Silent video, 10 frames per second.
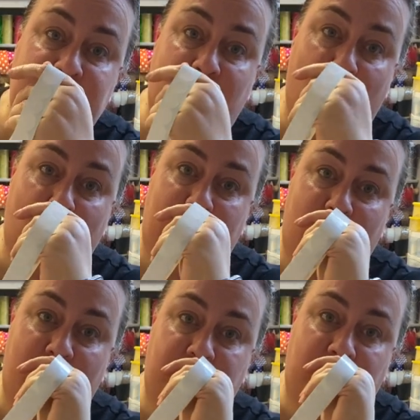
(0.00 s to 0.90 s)
It'll wear
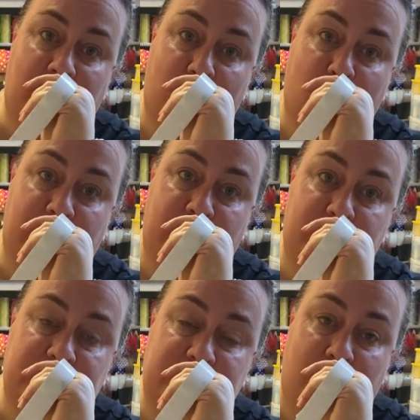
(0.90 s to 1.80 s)
off a lot
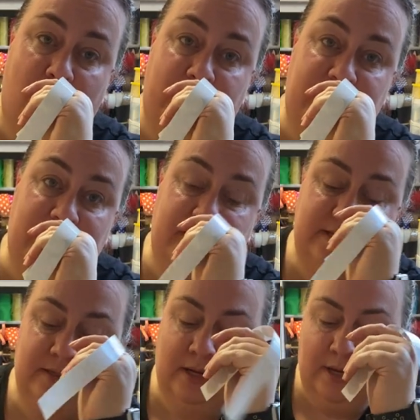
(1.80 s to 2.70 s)
quicker on
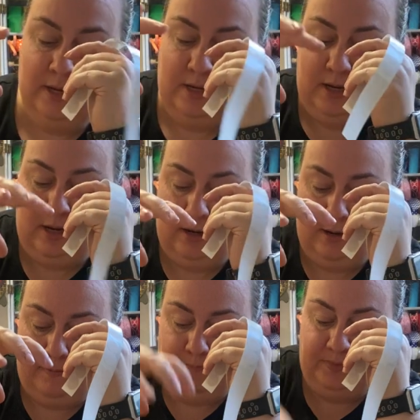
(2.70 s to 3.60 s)
these
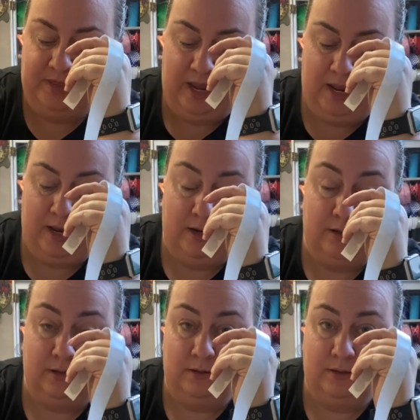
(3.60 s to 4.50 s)

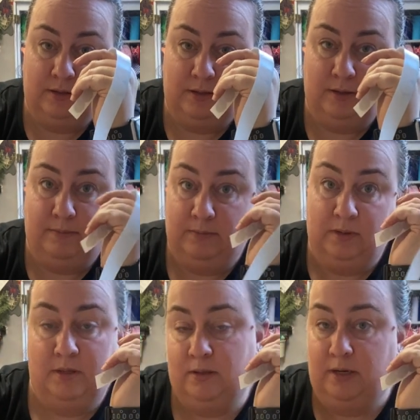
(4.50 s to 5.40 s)
than
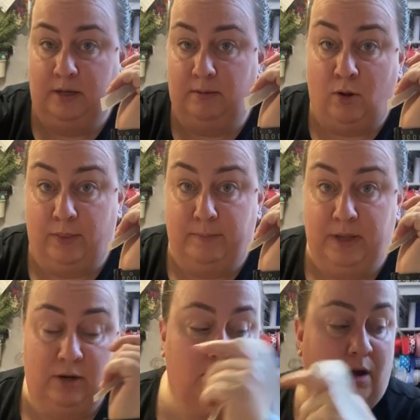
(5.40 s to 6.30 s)
it on the
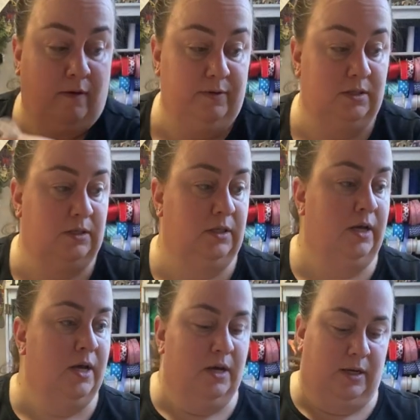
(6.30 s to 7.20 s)
metal,
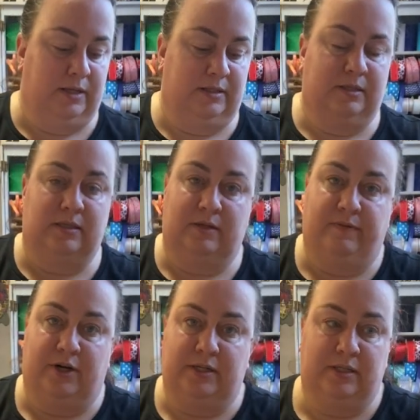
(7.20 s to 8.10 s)
obviously, because this is a
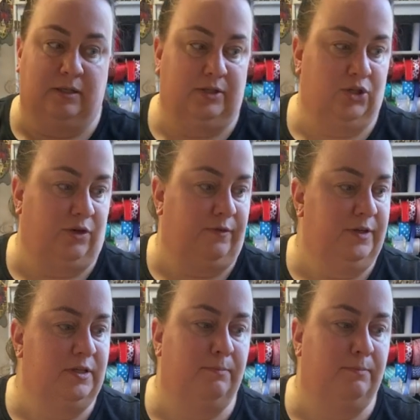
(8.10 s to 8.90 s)
very slick surface.